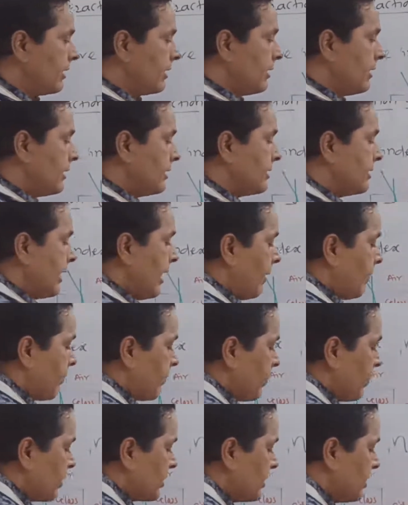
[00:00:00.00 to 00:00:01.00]
is
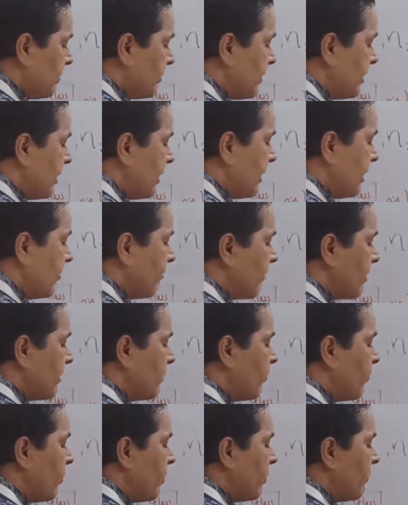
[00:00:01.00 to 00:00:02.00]
approximately
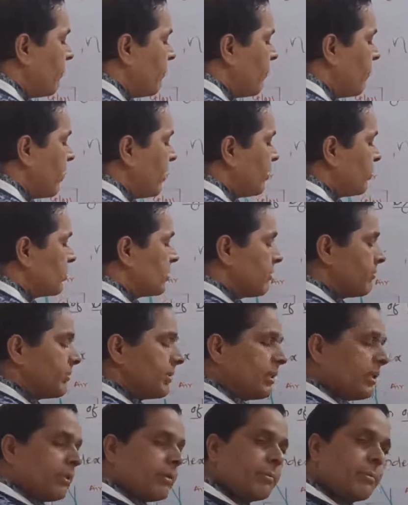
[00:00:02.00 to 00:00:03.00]
1.5 something,